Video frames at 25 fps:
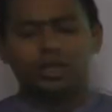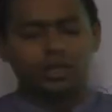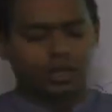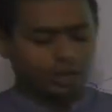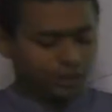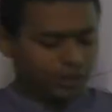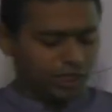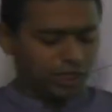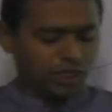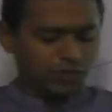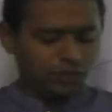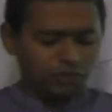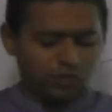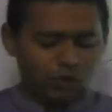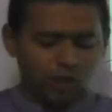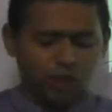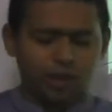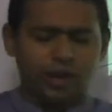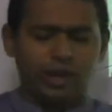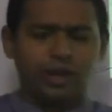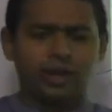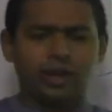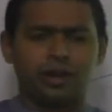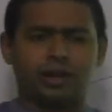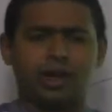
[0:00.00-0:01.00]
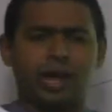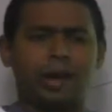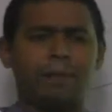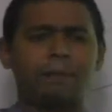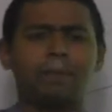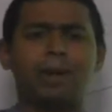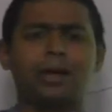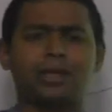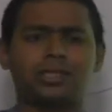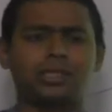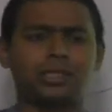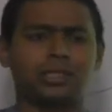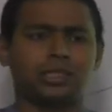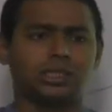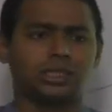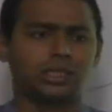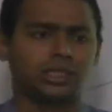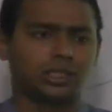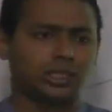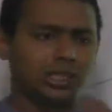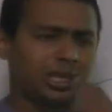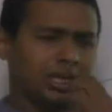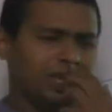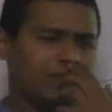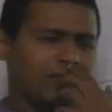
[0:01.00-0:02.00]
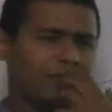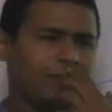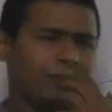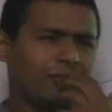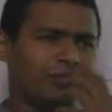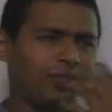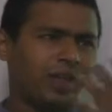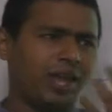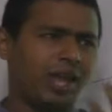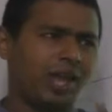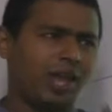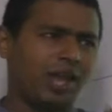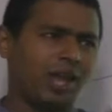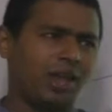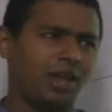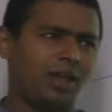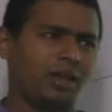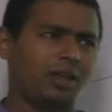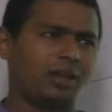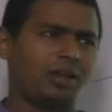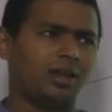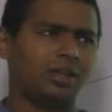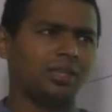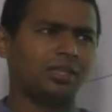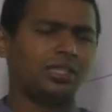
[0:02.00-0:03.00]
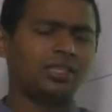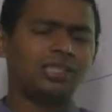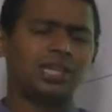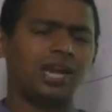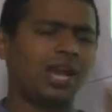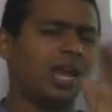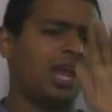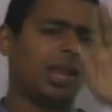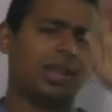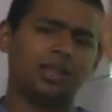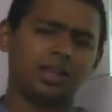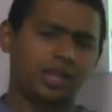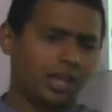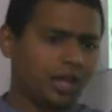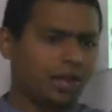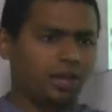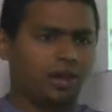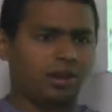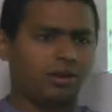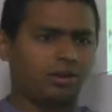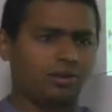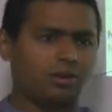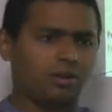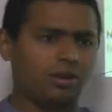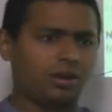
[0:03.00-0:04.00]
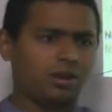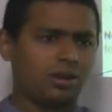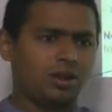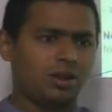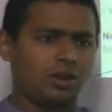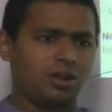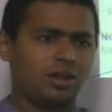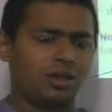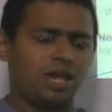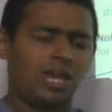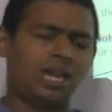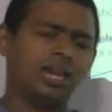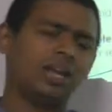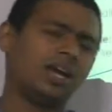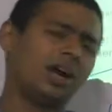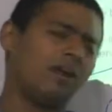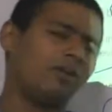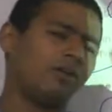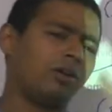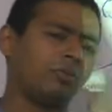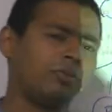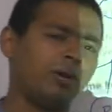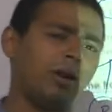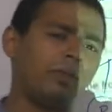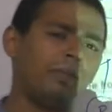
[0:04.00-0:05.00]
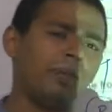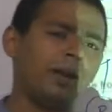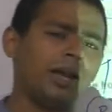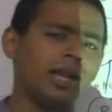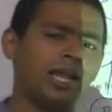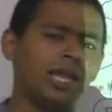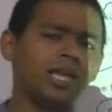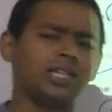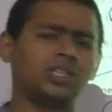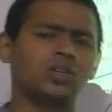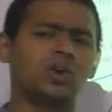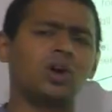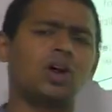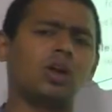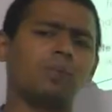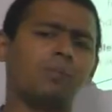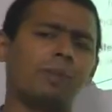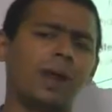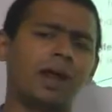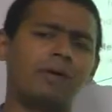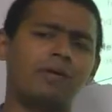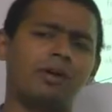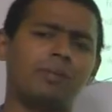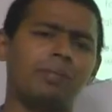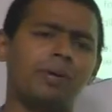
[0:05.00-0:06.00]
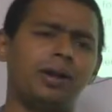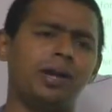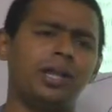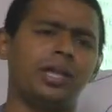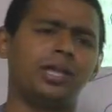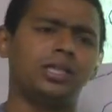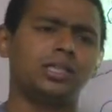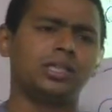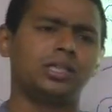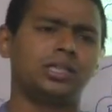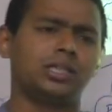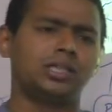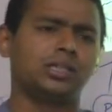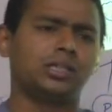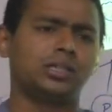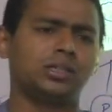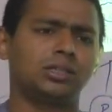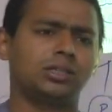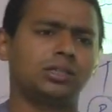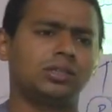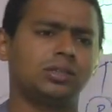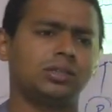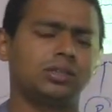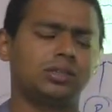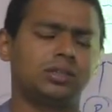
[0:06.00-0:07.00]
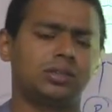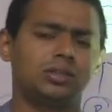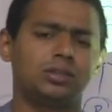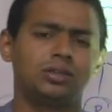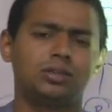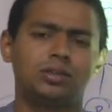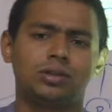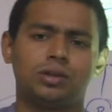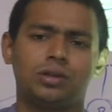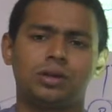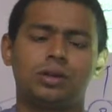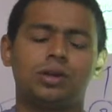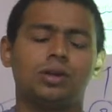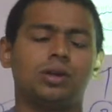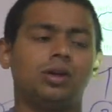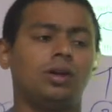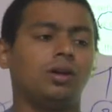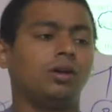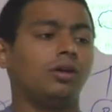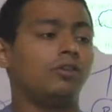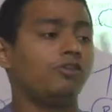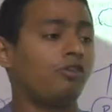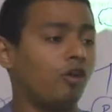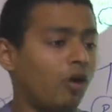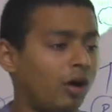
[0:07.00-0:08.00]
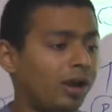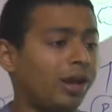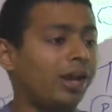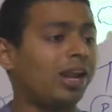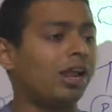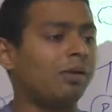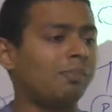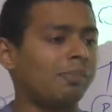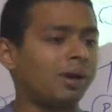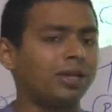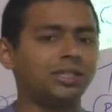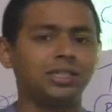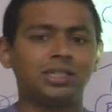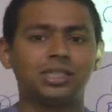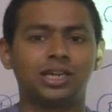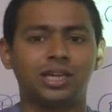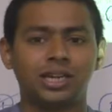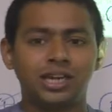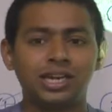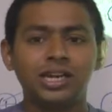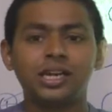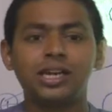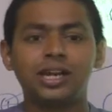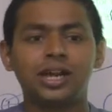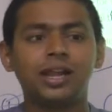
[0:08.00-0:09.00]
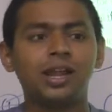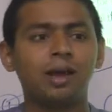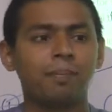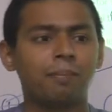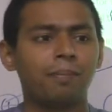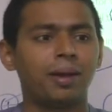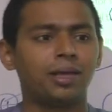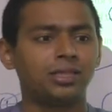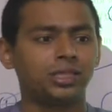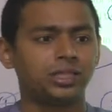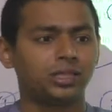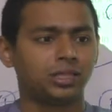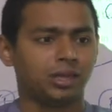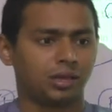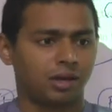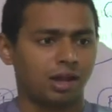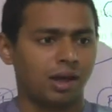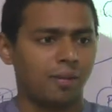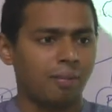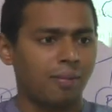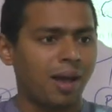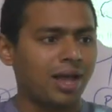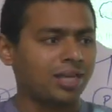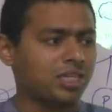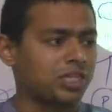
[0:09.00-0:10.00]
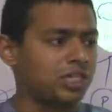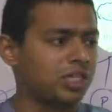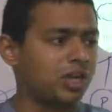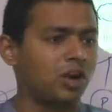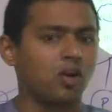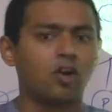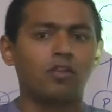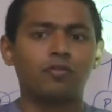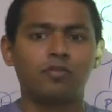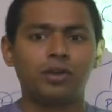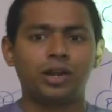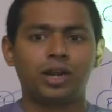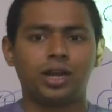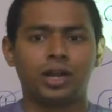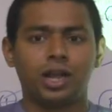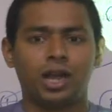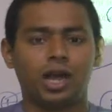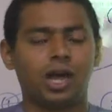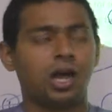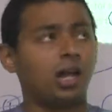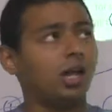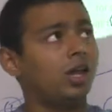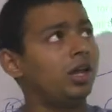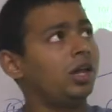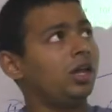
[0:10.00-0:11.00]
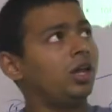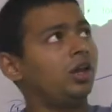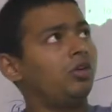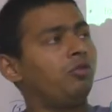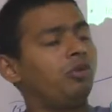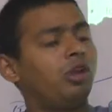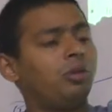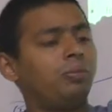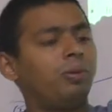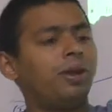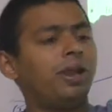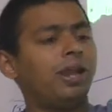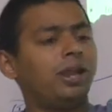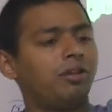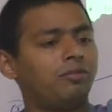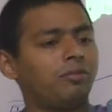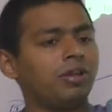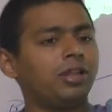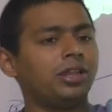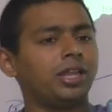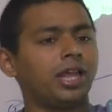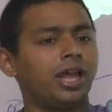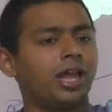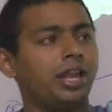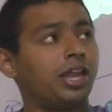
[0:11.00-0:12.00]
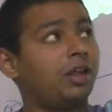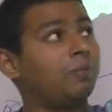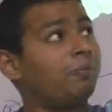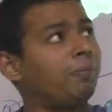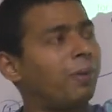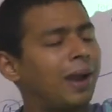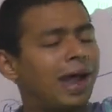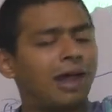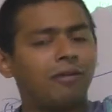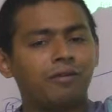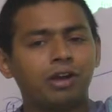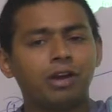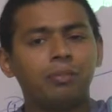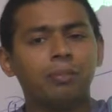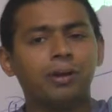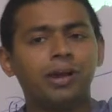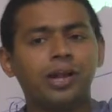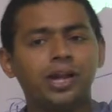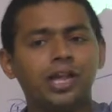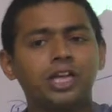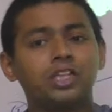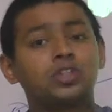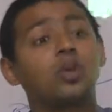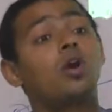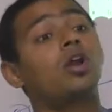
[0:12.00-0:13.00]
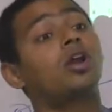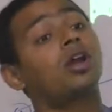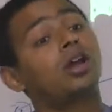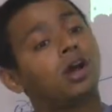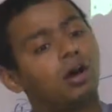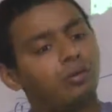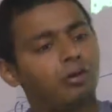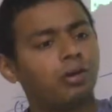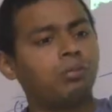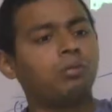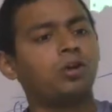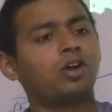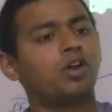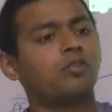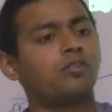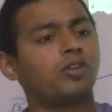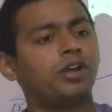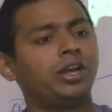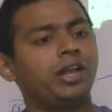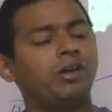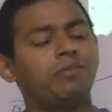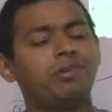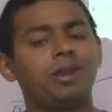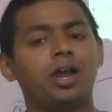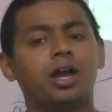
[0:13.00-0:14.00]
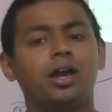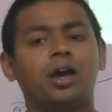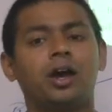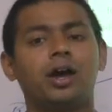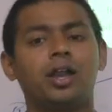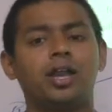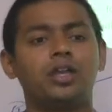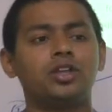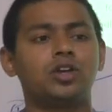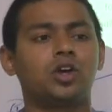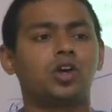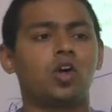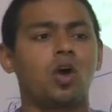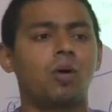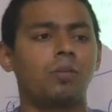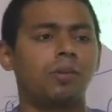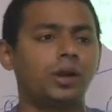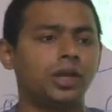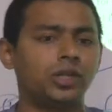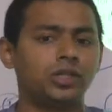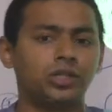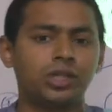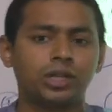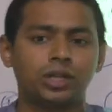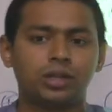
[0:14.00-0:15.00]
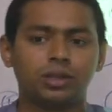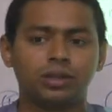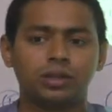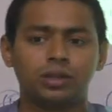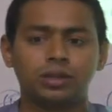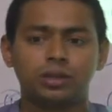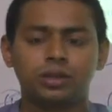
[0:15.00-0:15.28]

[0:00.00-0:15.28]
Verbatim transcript: these foreign ambassadors, they stay there in government buildings or private buildings? Foreign ambassador, Indian ambassador, ambassador of India will be living there in private buildings or government of India will arrange accommodation?